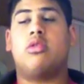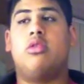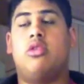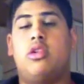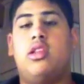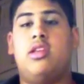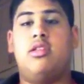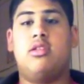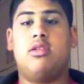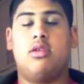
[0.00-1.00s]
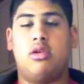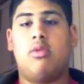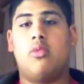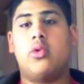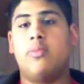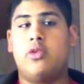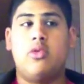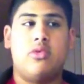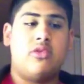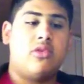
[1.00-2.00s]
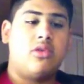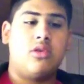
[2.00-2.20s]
you're going to need a lot more computers,